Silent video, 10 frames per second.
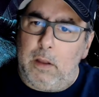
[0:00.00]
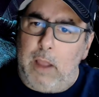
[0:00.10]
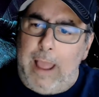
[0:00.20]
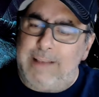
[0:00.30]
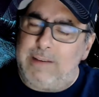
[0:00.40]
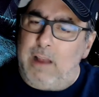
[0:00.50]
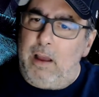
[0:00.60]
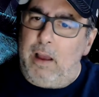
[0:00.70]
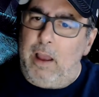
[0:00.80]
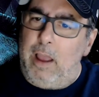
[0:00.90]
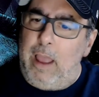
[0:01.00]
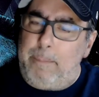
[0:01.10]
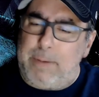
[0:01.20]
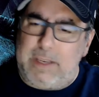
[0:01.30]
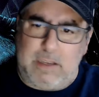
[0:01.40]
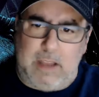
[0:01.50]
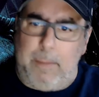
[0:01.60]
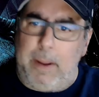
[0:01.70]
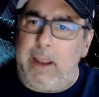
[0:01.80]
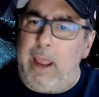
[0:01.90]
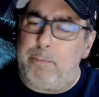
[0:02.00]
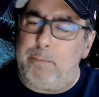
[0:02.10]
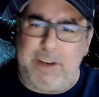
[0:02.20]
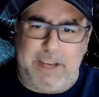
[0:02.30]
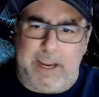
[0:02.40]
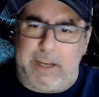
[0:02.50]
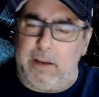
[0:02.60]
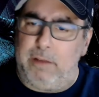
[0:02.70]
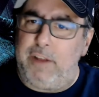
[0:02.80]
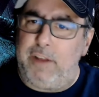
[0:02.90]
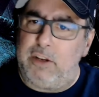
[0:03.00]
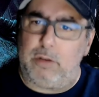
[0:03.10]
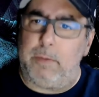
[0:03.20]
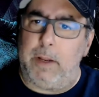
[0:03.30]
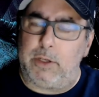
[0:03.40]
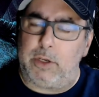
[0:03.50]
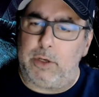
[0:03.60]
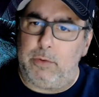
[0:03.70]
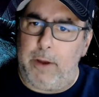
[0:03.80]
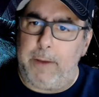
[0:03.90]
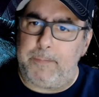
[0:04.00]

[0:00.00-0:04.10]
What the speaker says: as epistemic and predictive instruments, right?